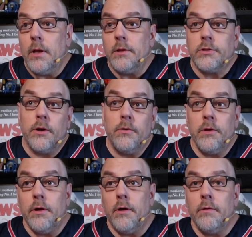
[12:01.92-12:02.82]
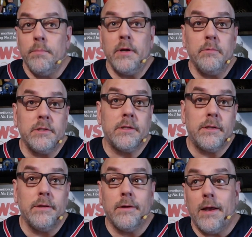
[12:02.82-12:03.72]
So, but it was
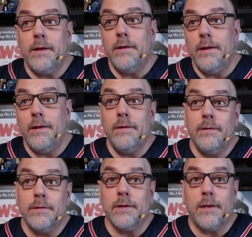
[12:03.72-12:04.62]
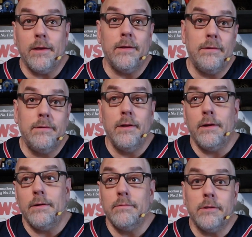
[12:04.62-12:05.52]
still kind of neat as a kid,
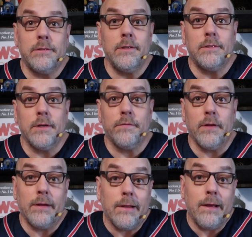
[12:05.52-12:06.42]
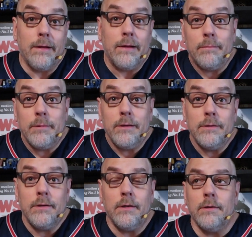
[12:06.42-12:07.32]
to see stuff like that.
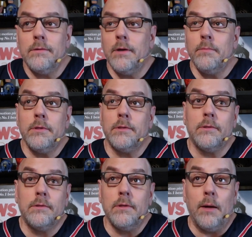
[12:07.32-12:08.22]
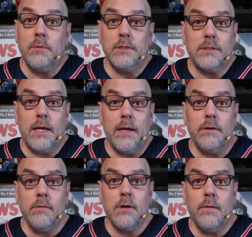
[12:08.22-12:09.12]
I'm just saying,
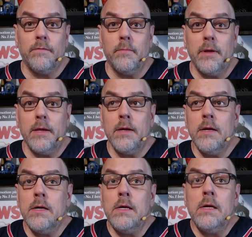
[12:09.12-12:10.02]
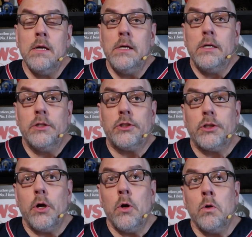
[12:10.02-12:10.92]
don't come for me.
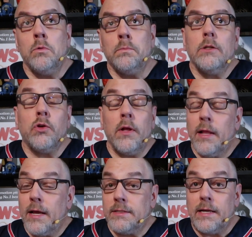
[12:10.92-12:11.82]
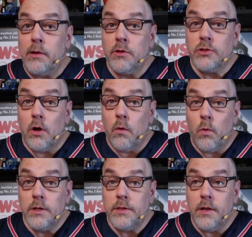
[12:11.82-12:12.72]
So like I said, I only saw it
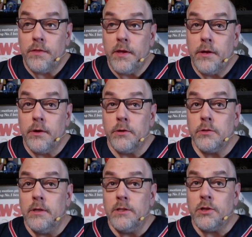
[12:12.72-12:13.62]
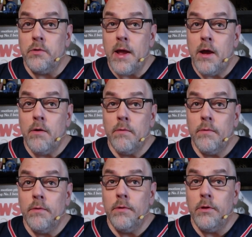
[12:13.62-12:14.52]
once in the theaters. And so now
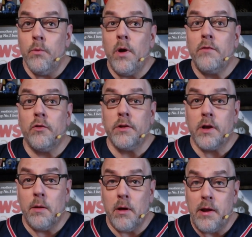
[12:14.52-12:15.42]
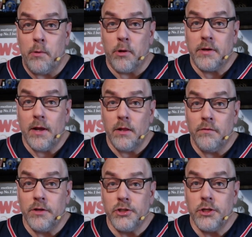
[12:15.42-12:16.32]
you wait for it to come on network
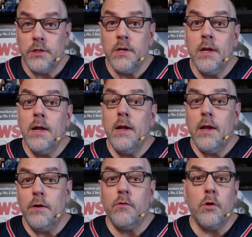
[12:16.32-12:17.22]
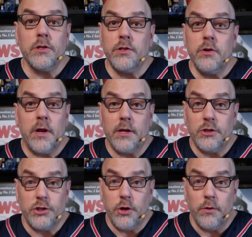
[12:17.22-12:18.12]
television. And of course, they're not going to
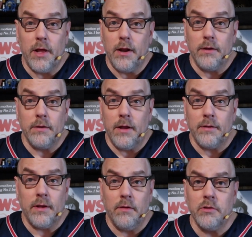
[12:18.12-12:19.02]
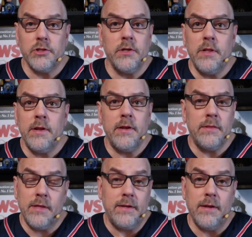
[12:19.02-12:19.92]
show that on television. And
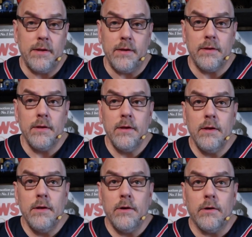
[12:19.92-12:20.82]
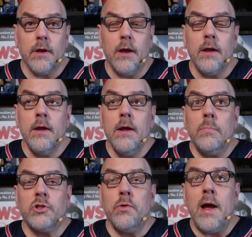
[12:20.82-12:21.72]
they didn't. Okay.
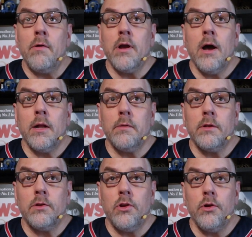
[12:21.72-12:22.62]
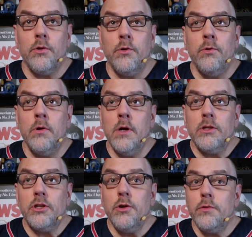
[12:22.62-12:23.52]
So now cut to
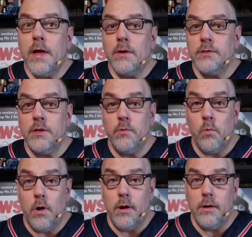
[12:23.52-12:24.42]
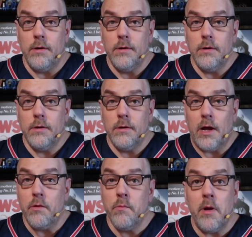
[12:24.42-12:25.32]
2001.
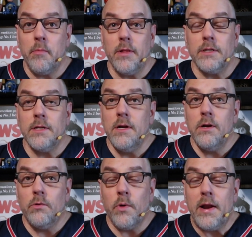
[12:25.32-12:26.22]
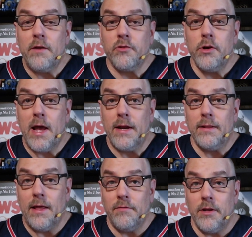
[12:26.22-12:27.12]
I remember this. Right after
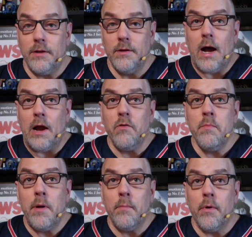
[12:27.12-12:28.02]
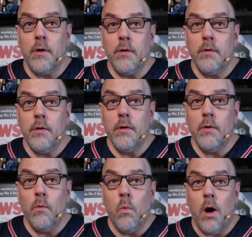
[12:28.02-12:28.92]
9/11. I remember
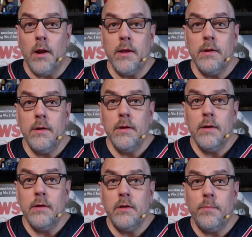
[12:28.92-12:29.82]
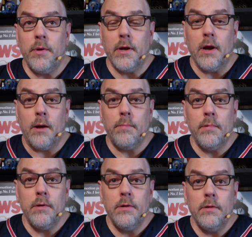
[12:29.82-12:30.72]
wanting to pick up
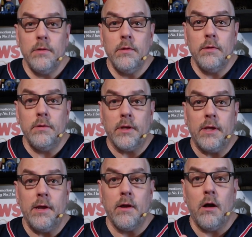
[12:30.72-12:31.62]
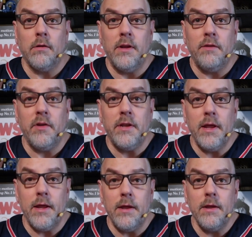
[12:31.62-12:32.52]
the King Kong
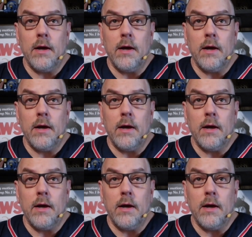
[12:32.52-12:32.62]
DVD.